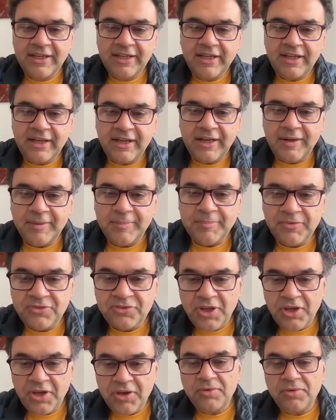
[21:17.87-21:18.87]

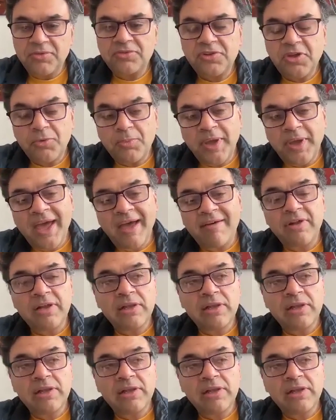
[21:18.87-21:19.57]
So we have a